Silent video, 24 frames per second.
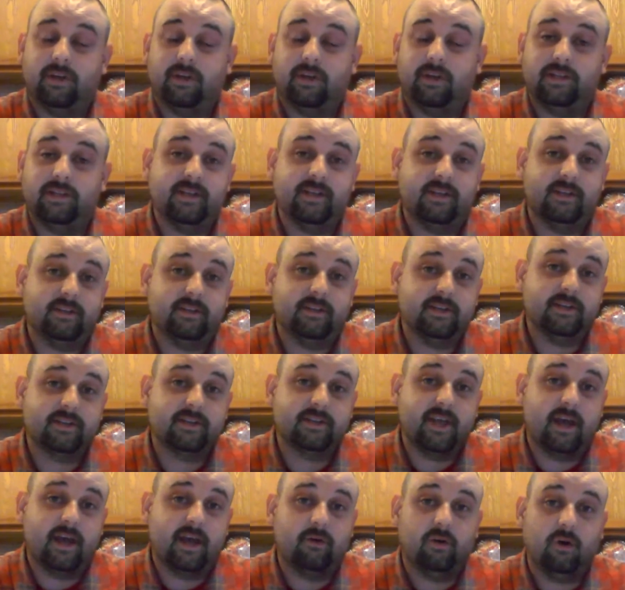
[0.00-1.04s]
or 10 cent
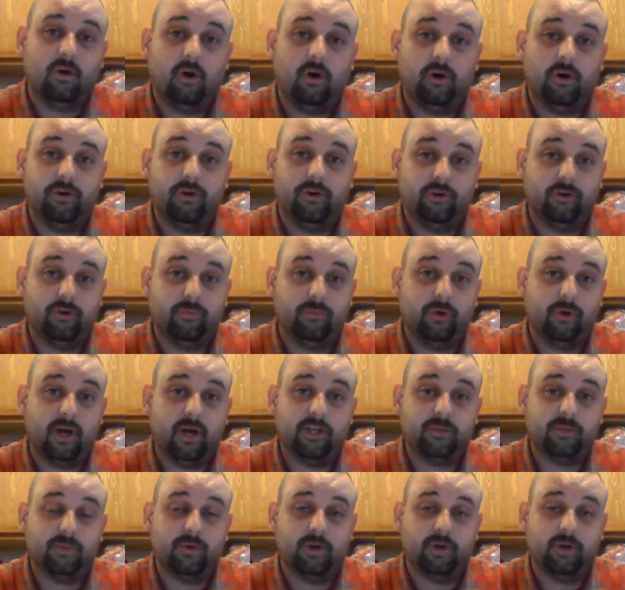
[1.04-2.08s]
discount on your
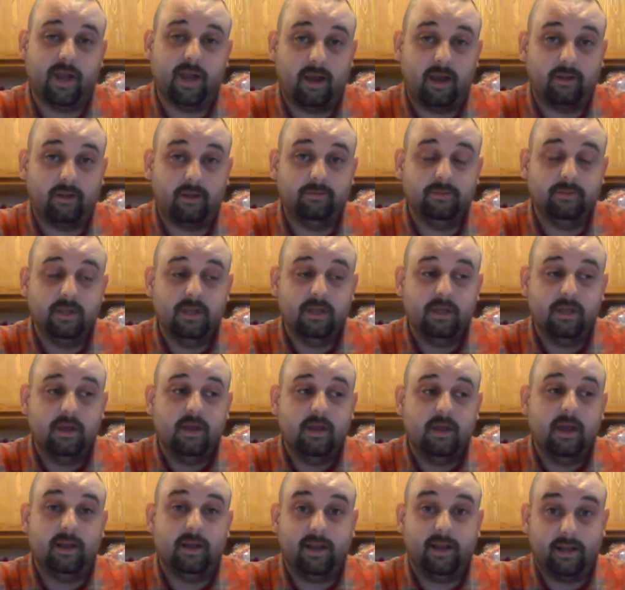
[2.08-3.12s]
price per gallon,
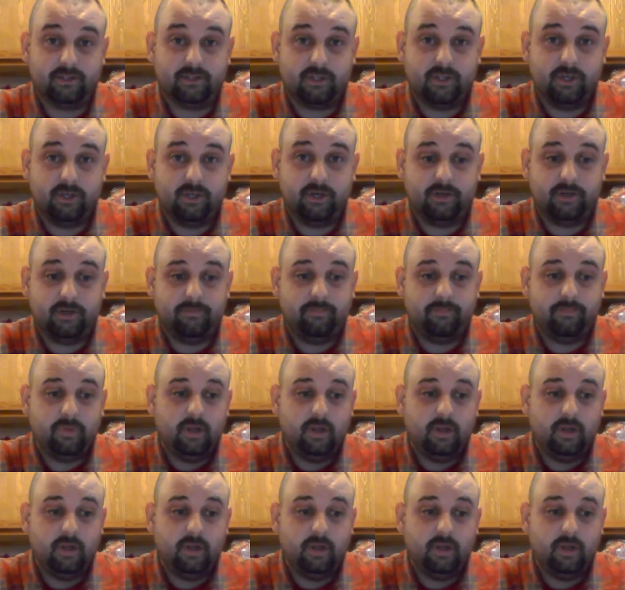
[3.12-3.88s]
and that's good.